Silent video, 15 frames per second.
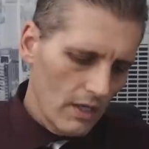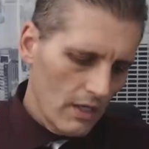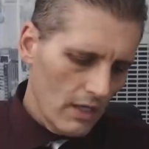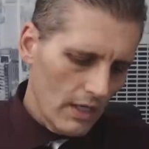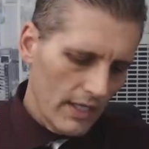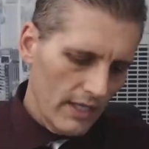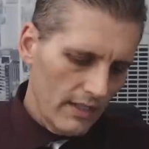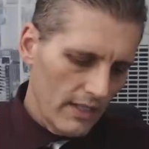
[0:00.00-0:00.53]

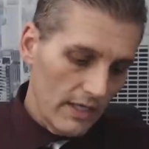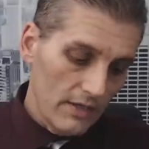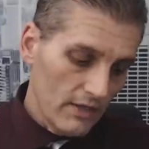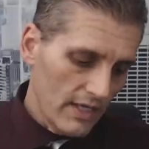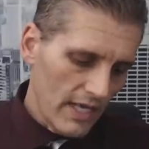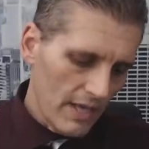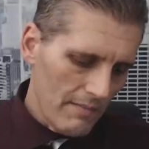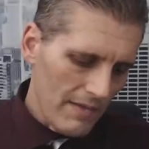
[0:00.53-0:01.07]
Then you
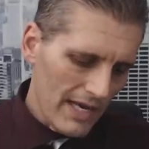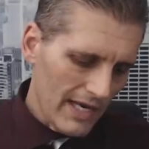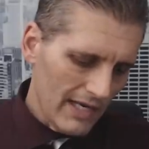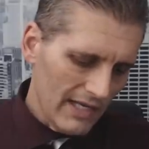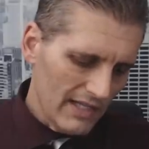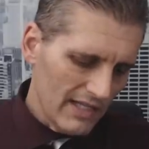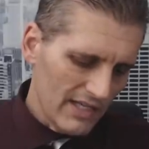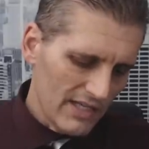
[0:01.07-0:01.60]
can't make any of
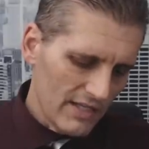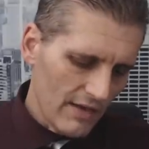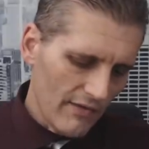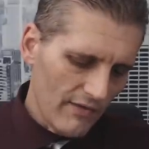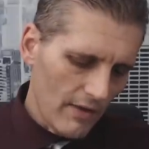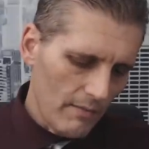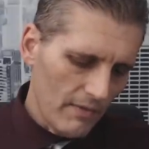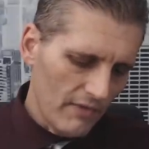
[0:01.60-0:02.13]
this stuff
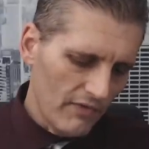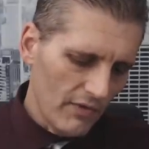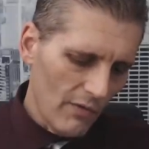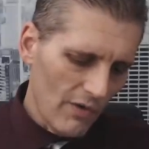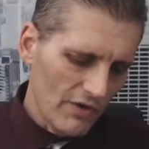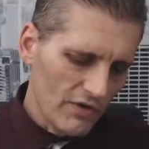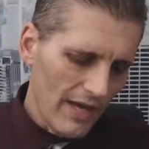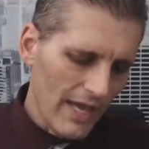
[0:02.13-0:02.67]
up if you want
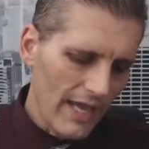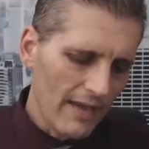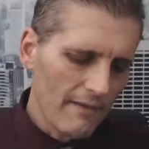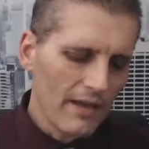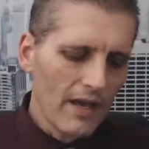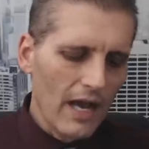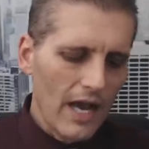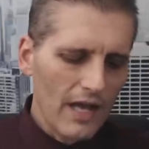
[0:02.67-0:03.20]
to. Hey,
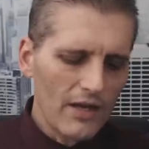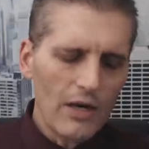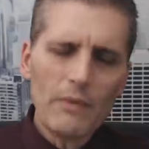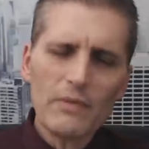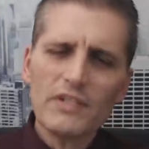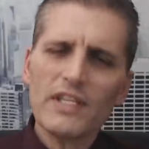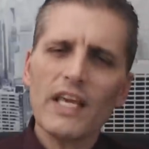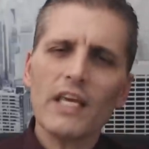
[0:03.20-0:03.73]
you know, I was
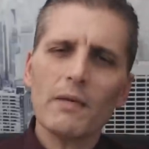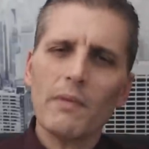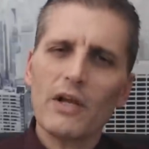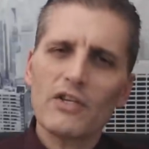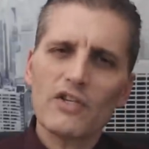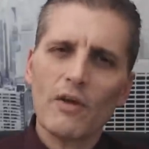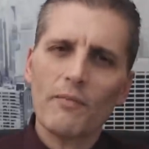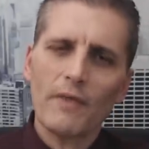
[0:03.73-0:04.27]
thinking about
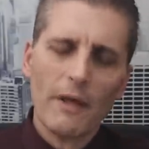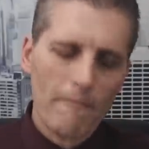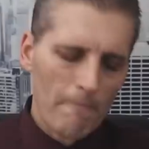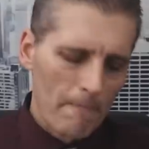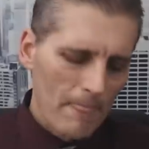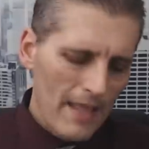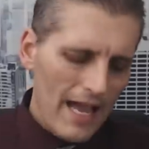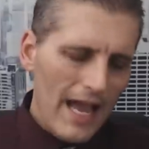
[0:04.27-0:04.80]
something.
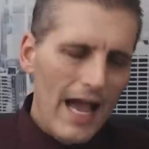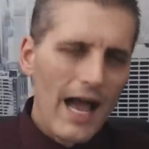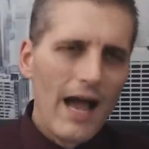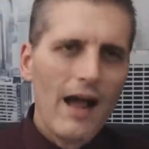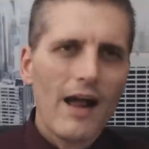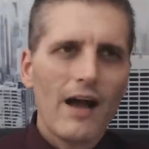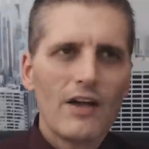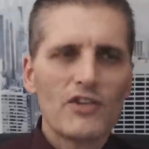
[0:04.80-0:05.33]

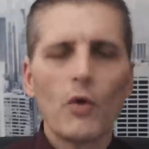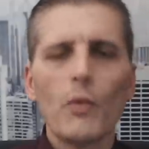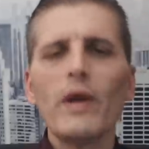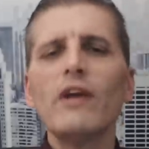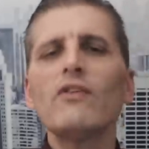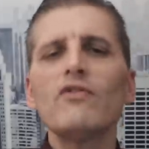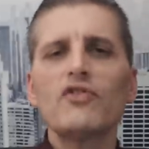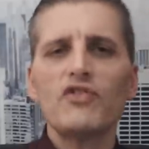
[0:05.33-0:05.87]
So we
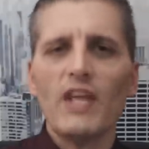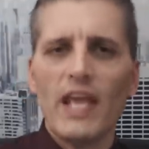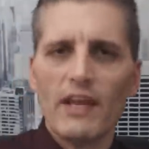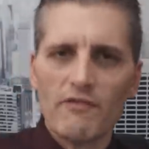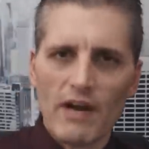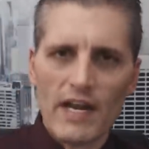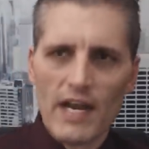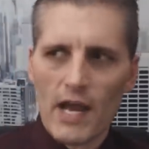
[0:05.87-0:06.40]
understand
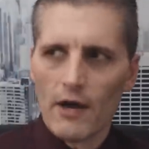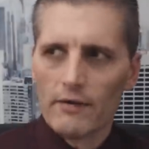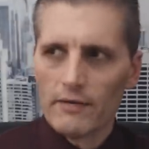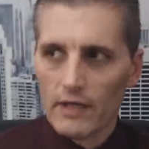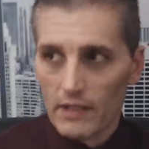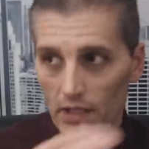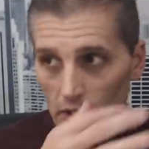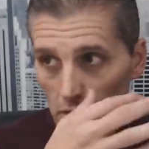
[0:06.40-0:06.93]
right now
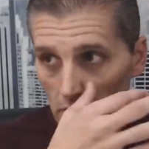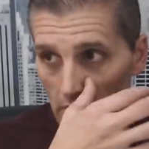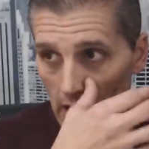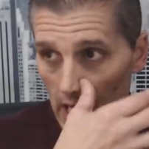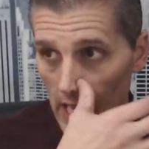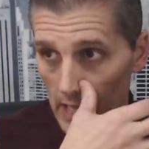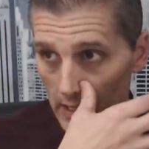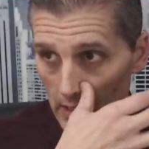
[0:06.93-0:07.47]
that you
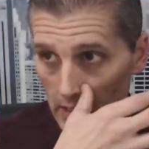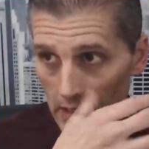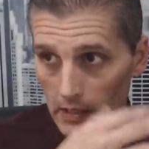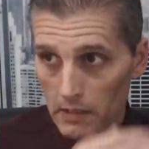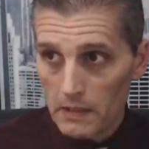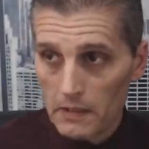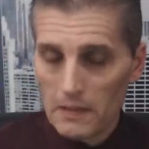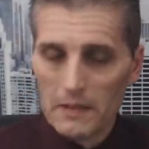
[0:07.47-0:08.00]
got,
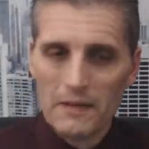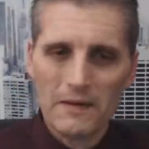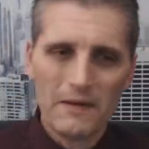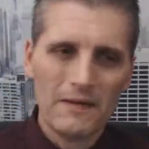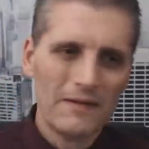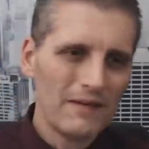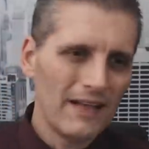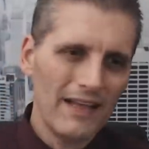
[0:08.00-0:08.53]

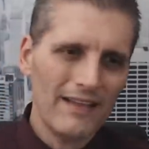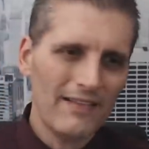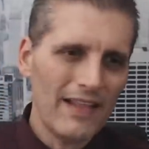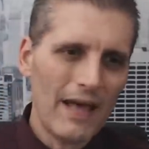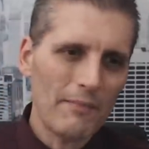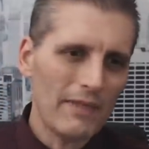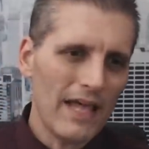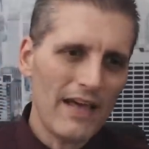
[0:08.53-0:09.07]
I'm
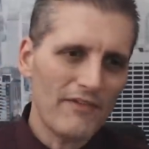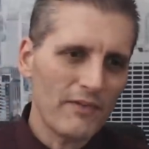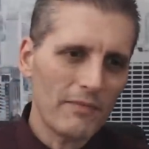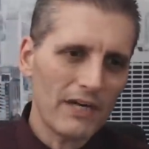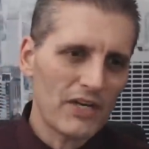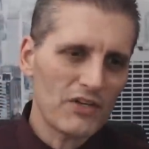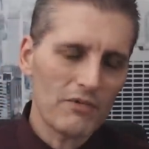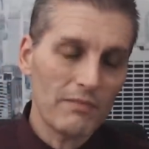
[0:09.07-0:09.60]
laughing, but I
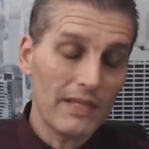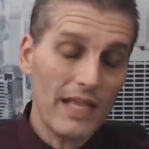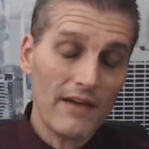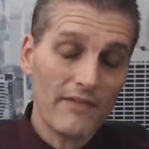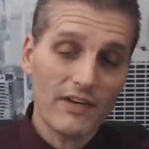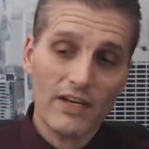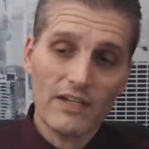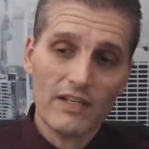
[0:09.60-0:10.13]
shouldn't be laughing
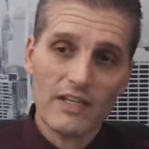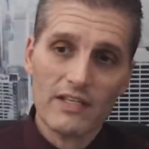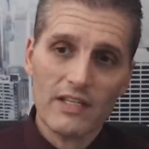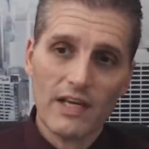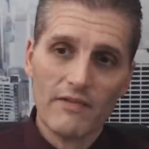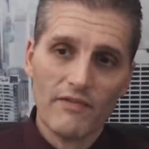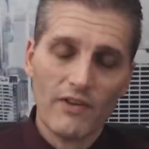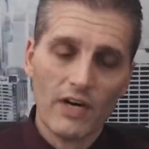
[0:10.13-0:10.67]
because it's
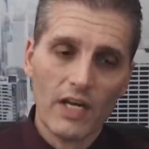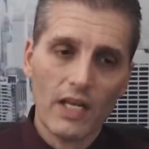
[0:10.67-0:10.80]
not funny.